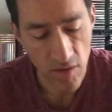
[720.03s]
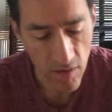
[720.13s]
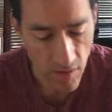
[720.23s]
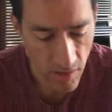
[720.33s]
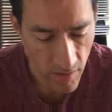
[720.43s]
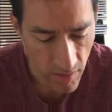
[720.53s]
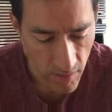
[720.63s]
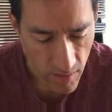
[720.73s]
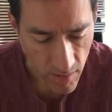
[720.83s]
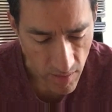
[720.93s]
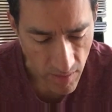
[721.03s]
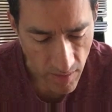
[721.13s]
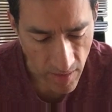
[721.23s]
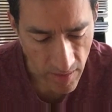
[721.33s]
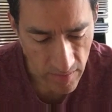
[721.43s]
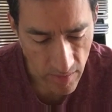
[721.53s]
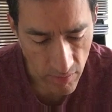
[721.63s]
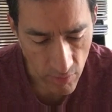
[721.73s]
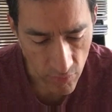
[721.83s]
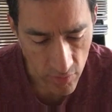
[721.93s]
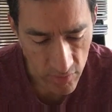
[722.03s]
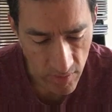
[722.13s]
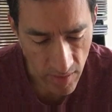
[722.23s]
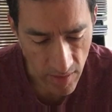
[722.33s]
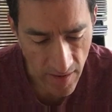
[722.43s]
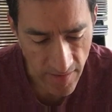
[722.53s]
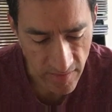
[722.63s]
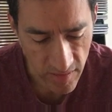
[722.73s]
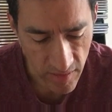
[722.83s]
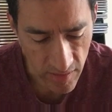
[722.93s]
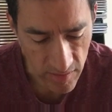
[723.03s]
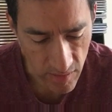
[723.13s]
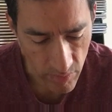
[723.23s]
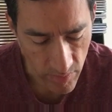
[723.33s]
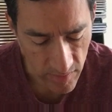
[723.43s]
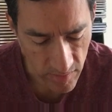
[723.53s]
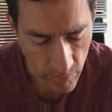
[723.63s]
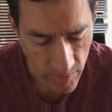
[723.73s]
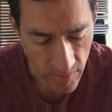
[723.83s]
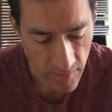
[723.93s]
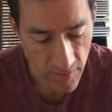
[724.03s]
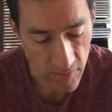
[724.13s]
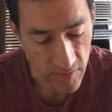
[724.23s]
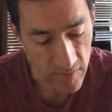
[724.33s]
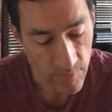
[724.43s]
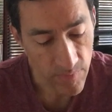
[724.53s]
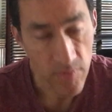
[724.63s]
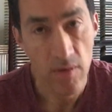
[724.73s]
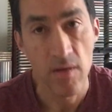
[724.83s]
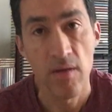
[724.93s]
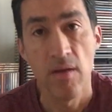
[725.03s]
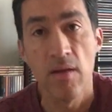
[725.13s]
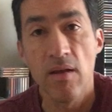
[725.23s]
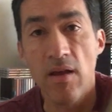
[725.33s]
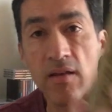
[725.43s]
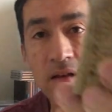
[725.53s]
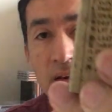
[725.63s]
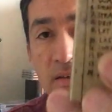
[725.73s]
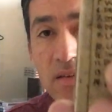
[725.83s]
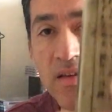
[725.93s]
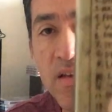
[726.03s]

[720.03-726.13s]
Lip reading: here. And of course, Last Kiss. That is at least